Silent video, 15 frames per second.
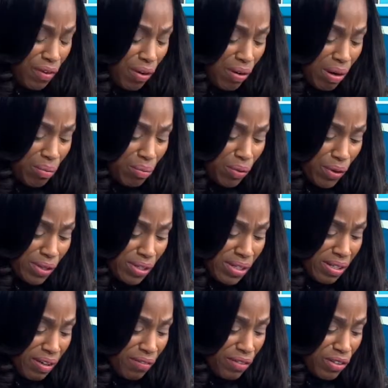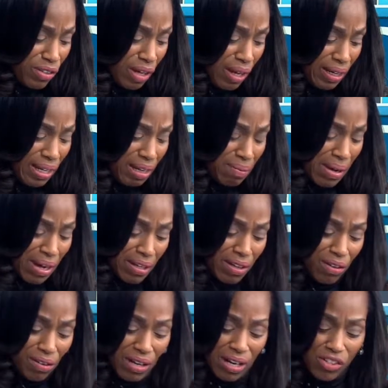Very important stuff you're talking about
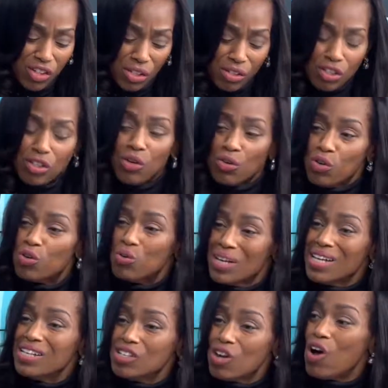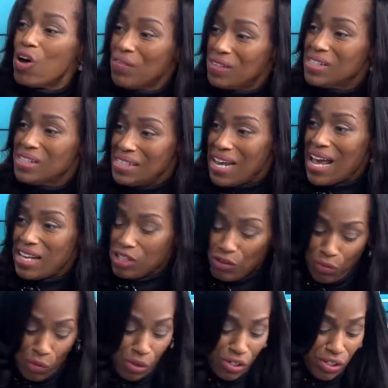here. And just, you know, who is on this task
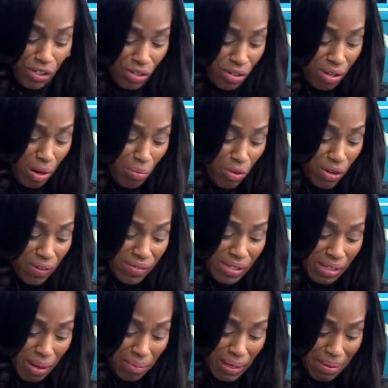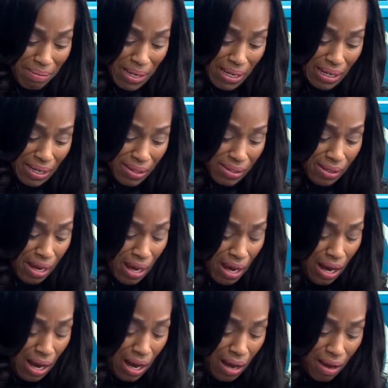force? There are a number of subcommittees
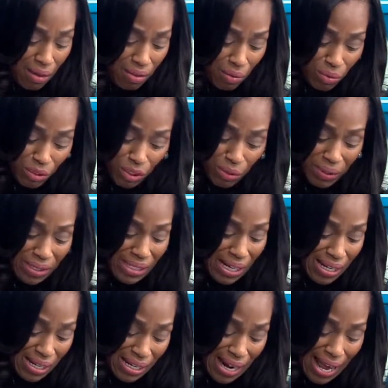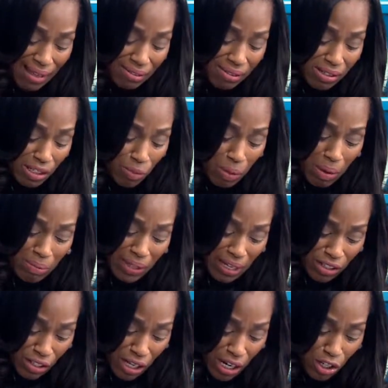that will deal with data analysis, public
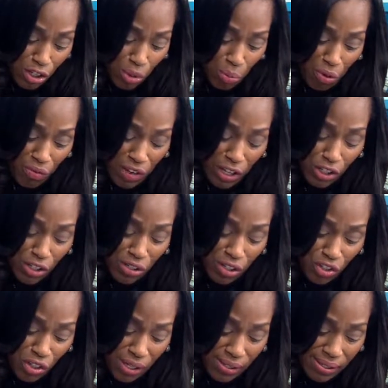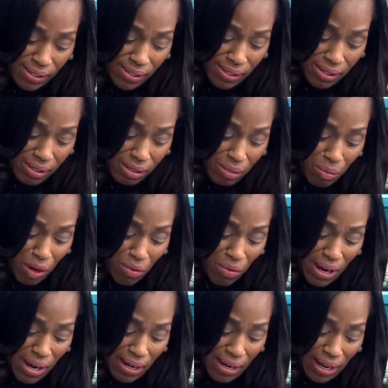education and prevention, the justice system I
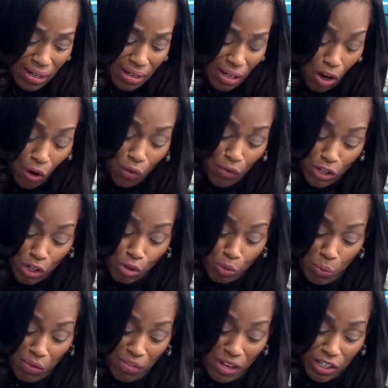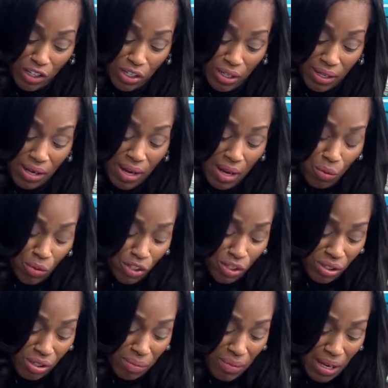read, and overdose prevention, which
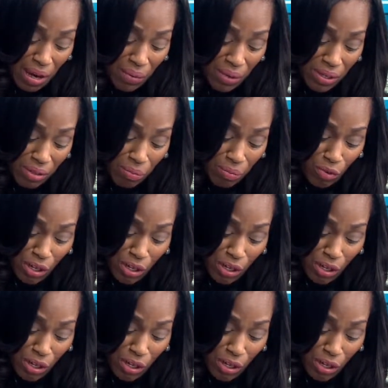is something I want to